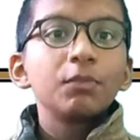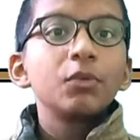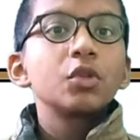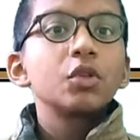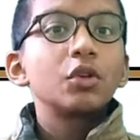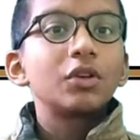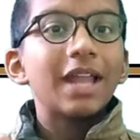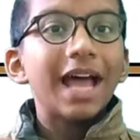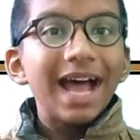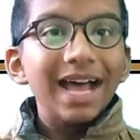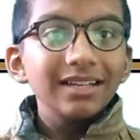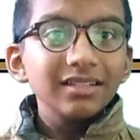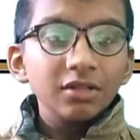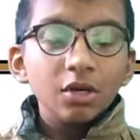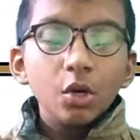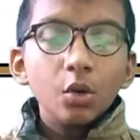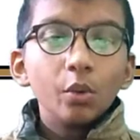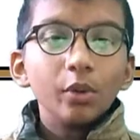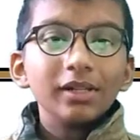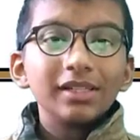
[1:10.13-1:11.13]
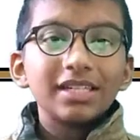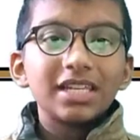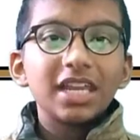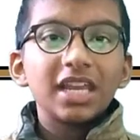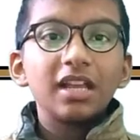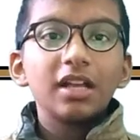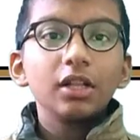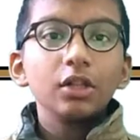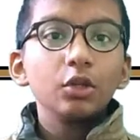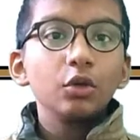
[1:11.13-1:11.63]
So that we'll
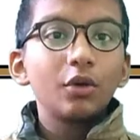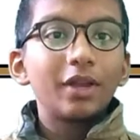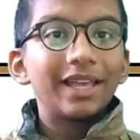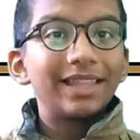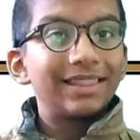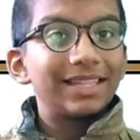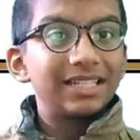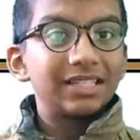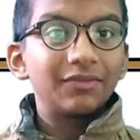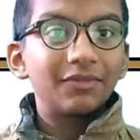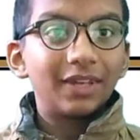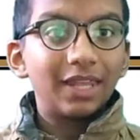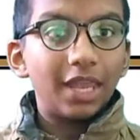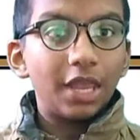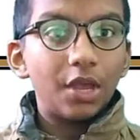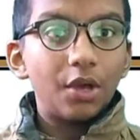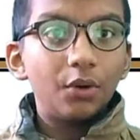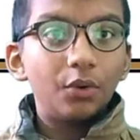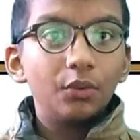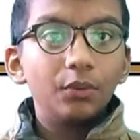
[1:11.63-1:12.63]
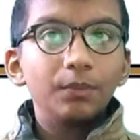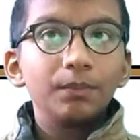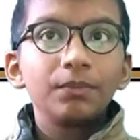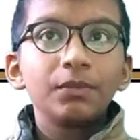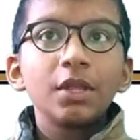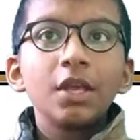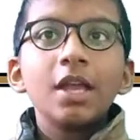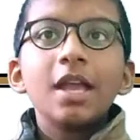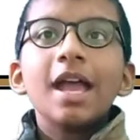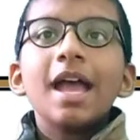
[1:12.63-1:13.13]
take a look in this video.
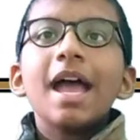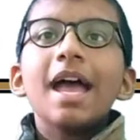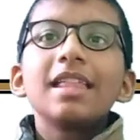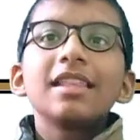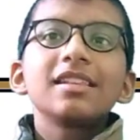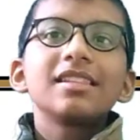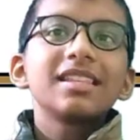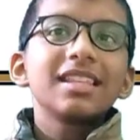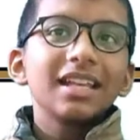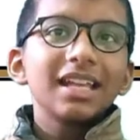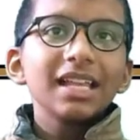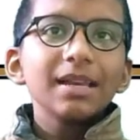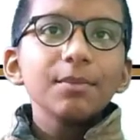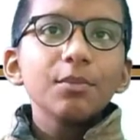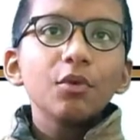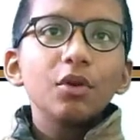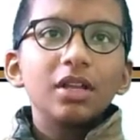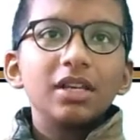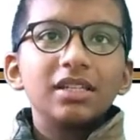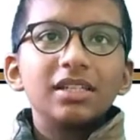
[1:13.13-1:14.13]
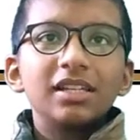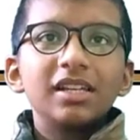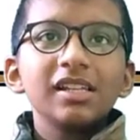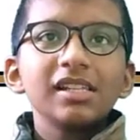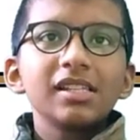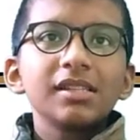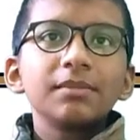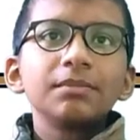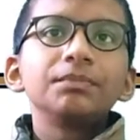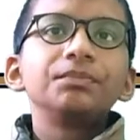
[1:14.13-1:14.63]
And the second point
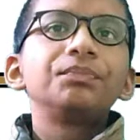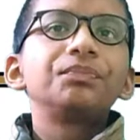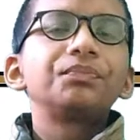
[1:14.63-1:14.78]
is